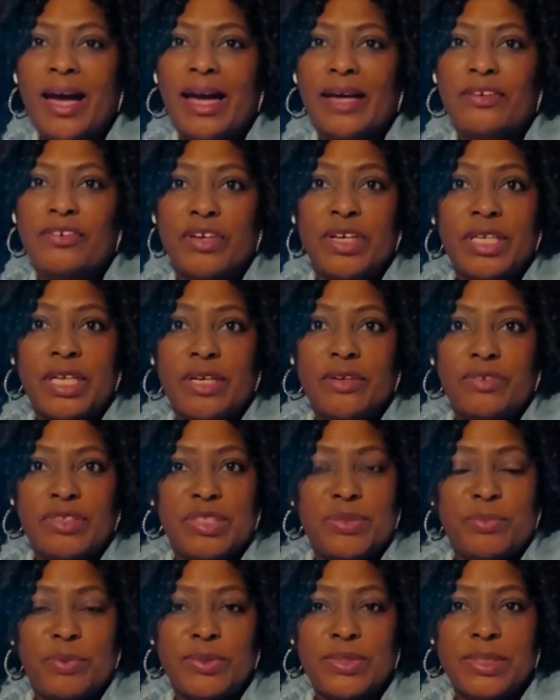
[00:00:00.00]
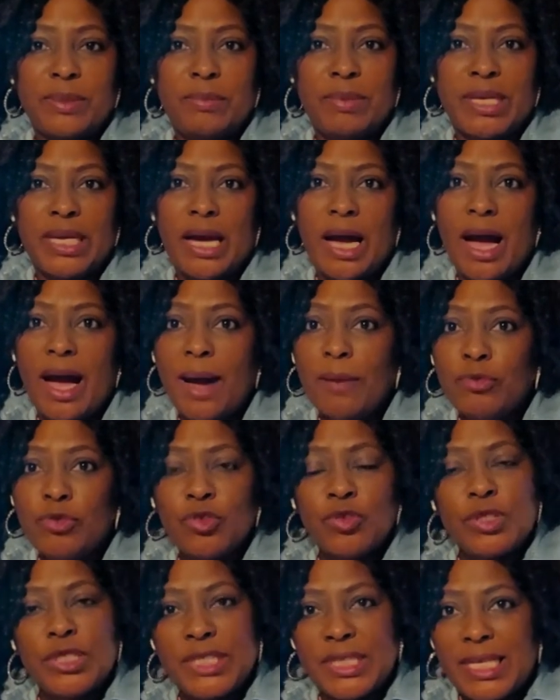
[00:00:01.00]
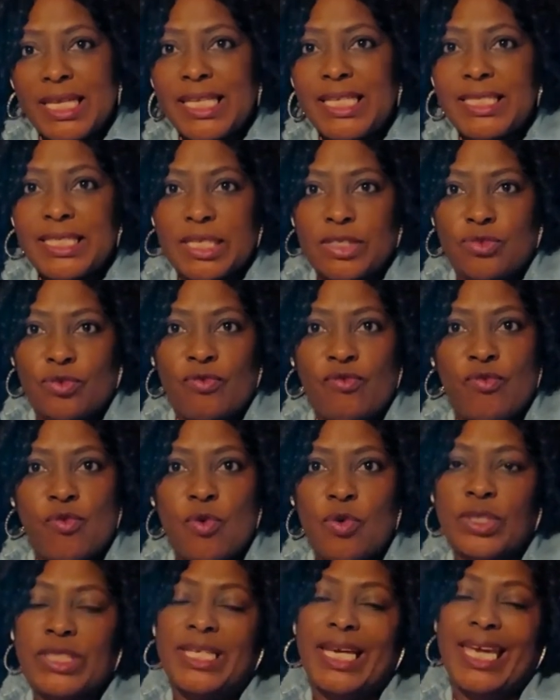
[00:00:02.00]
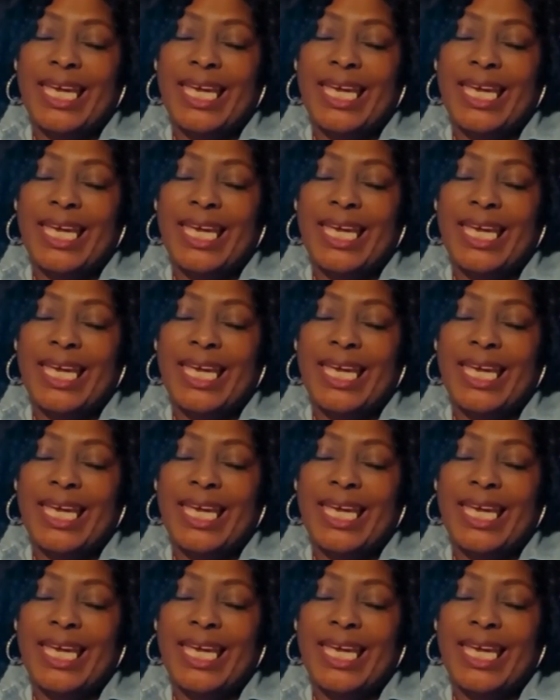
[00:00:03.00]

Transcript: Drinking responsibly, up to 2 liters of water